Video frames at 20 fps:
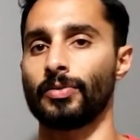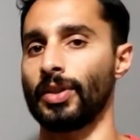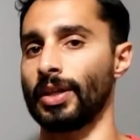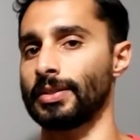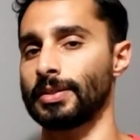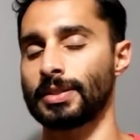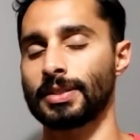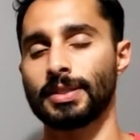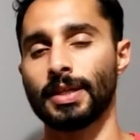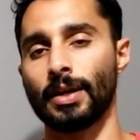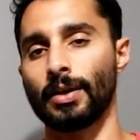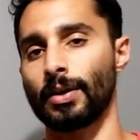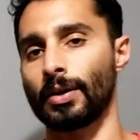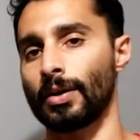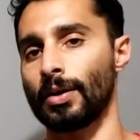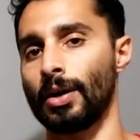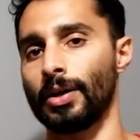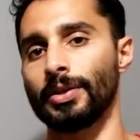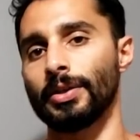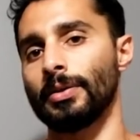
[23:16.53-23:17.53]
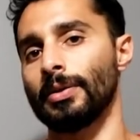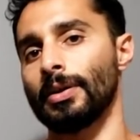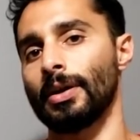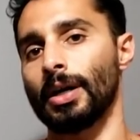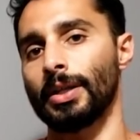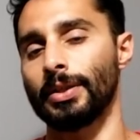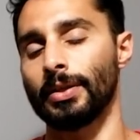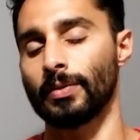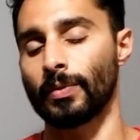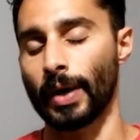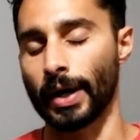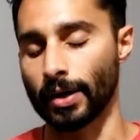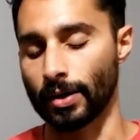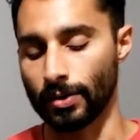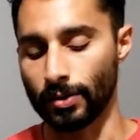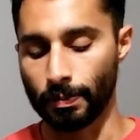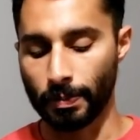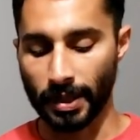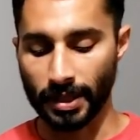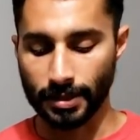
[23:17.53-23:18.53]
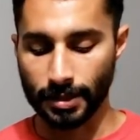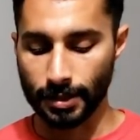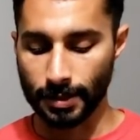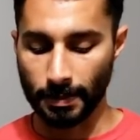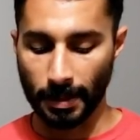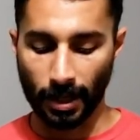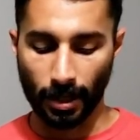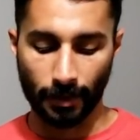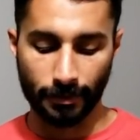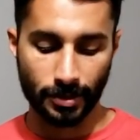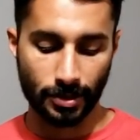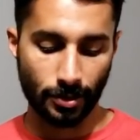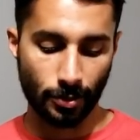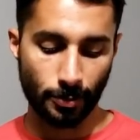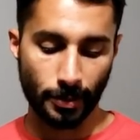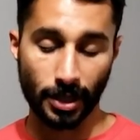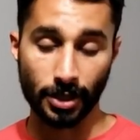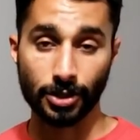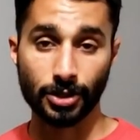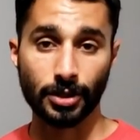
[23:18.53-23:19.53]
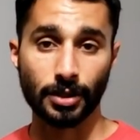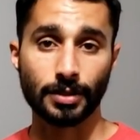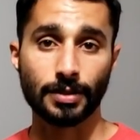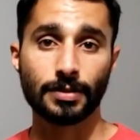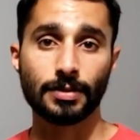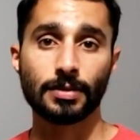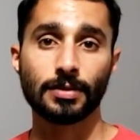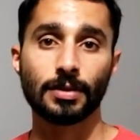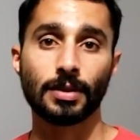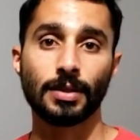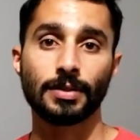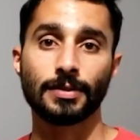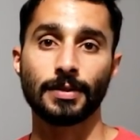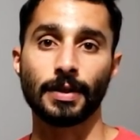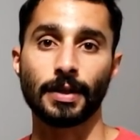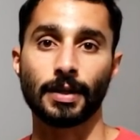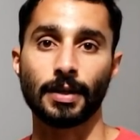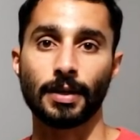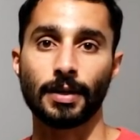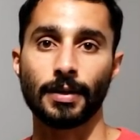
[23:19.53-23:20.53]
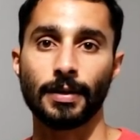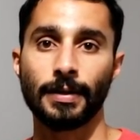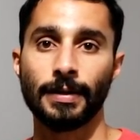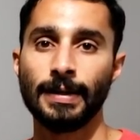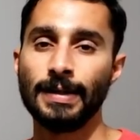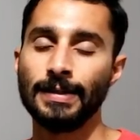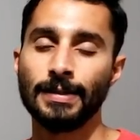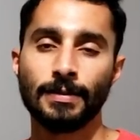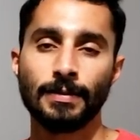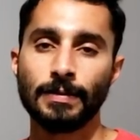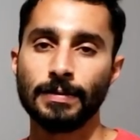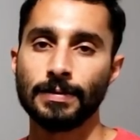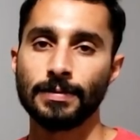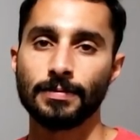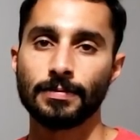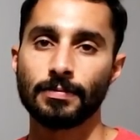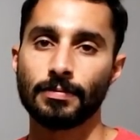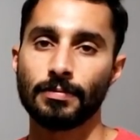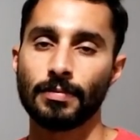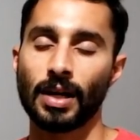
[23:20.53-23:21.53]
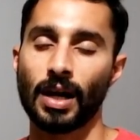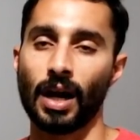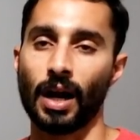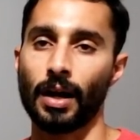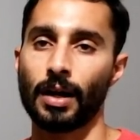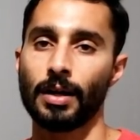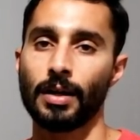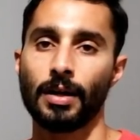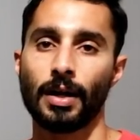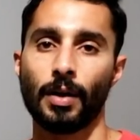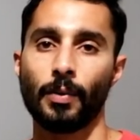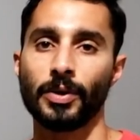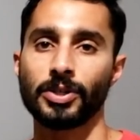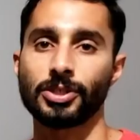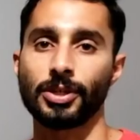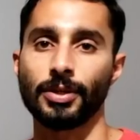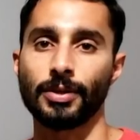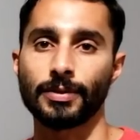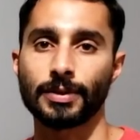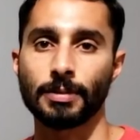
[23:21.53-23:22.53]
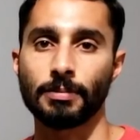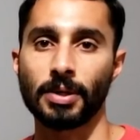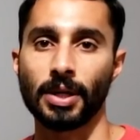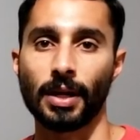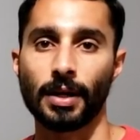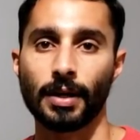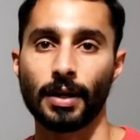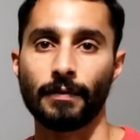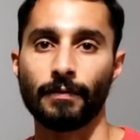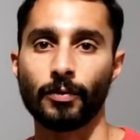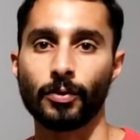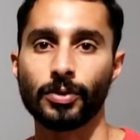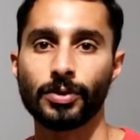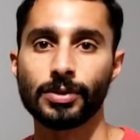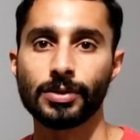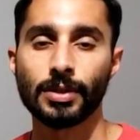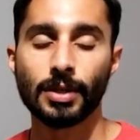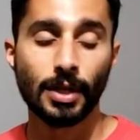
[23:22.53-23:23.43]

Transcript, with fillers: That center on the on the reticle pisses me off so much. It's it's like a I wish I knew somebody at Nightforce.